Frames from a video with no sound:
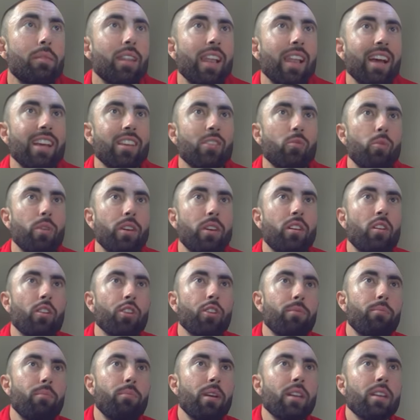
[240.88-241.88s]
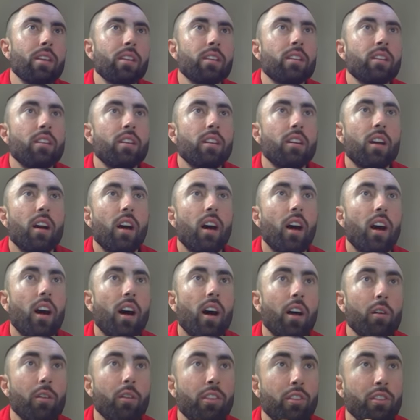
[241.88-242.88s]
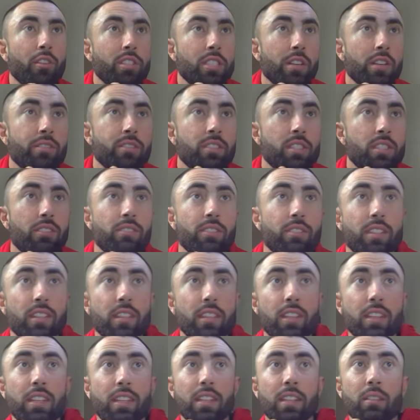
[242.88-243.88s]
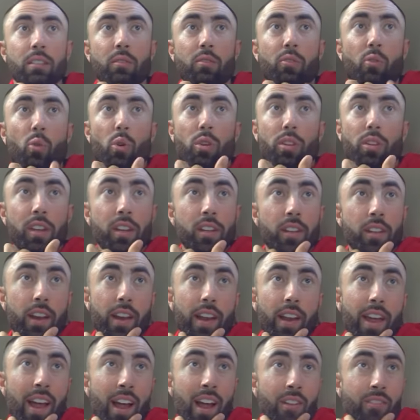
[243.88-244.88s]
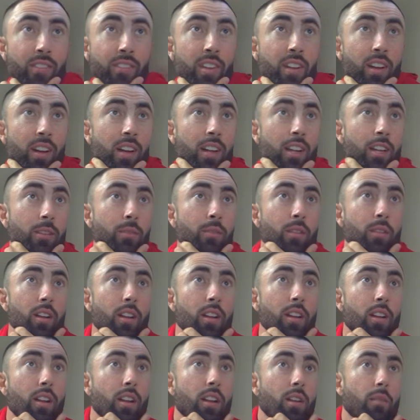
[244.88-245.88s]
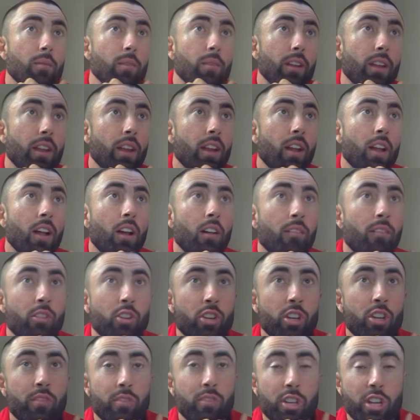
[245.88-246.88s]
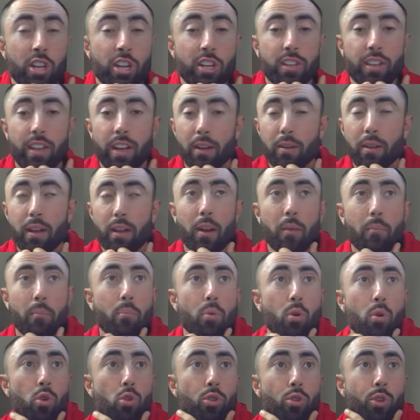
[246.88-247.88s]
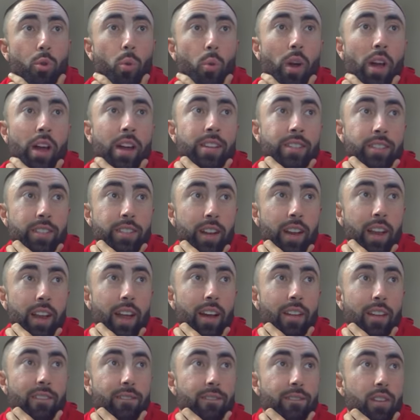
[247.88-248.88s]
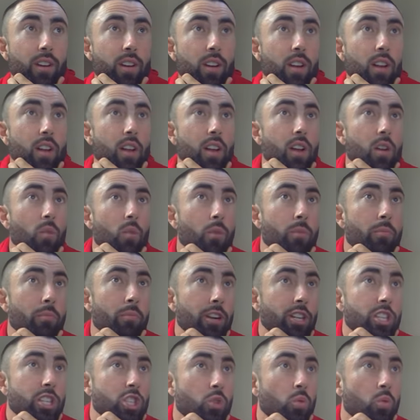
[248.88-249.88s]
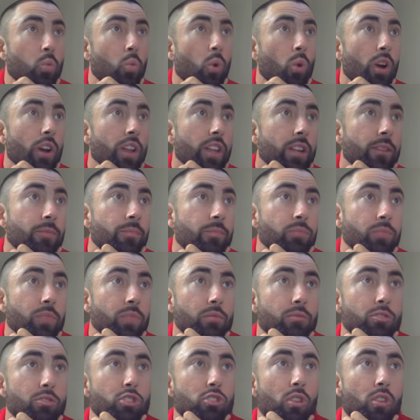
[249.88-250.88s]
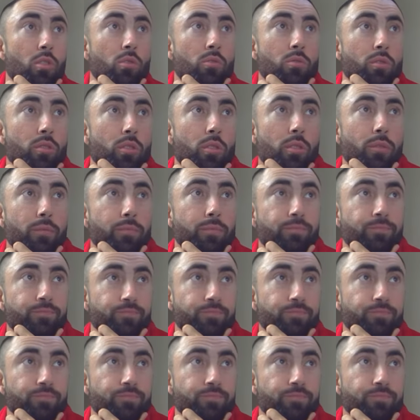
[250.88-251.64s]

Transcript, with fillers: Last week, Old Dominion, uh, 37 17, 14 10 at halftime. Then uh, Virginia Tech kind of pulled away second half, went by 20. Drones,